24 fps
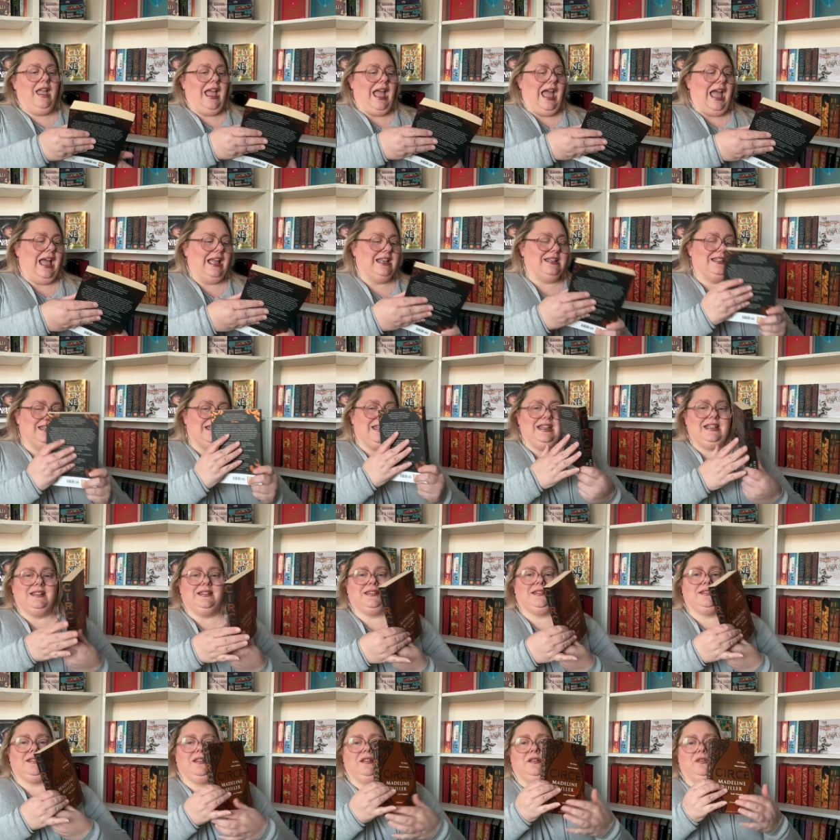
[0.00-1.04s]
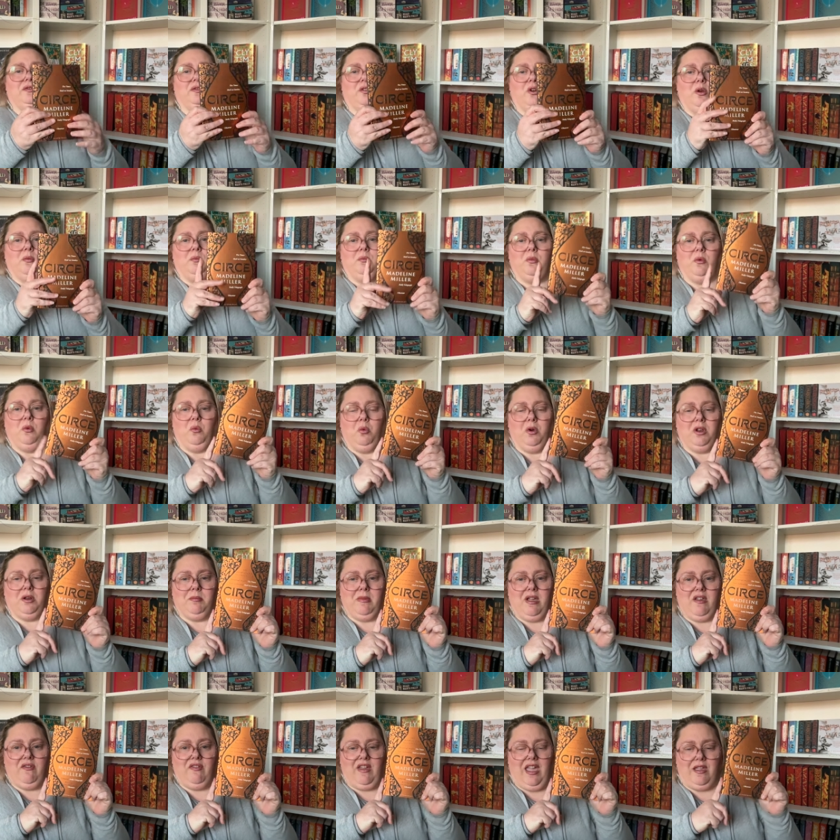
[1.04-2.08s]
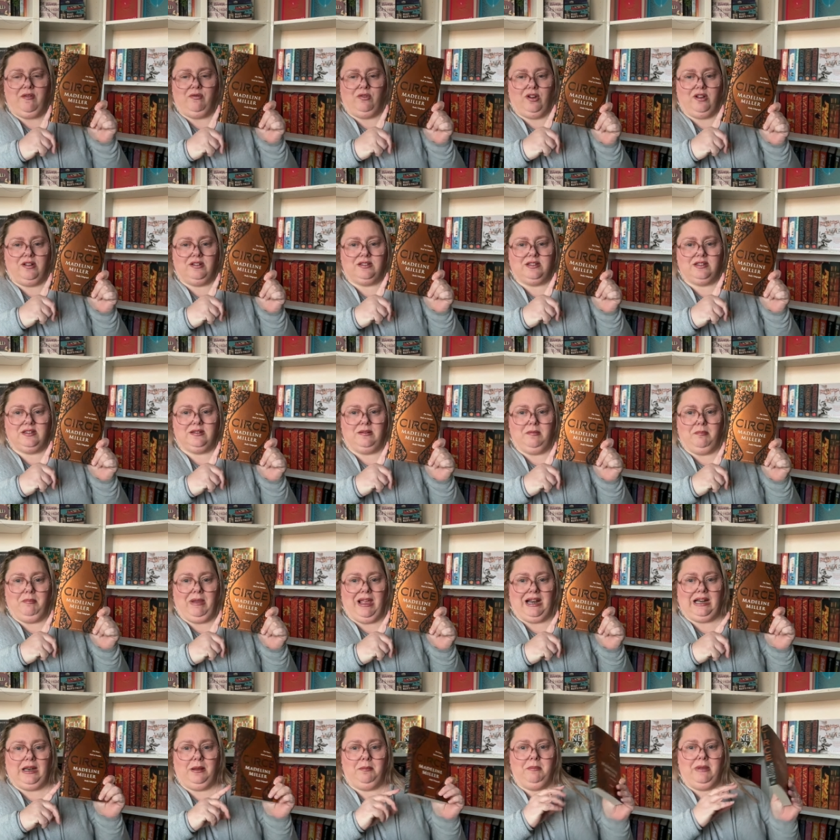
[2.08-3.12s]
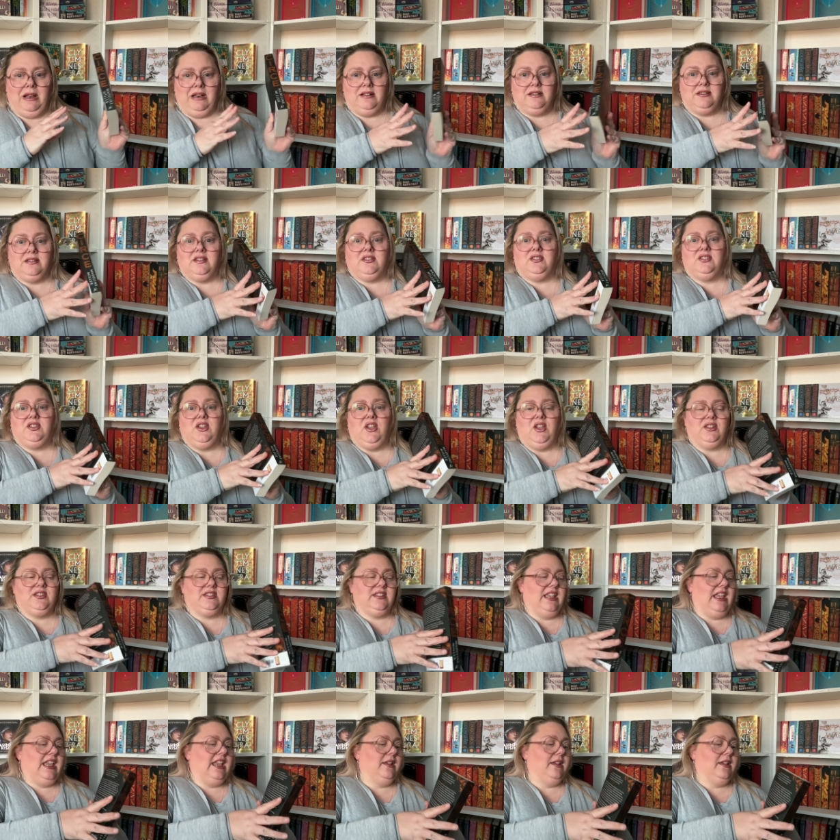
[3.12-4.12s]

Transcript: and it is from one of my favourites, Madeline Miller's Circe.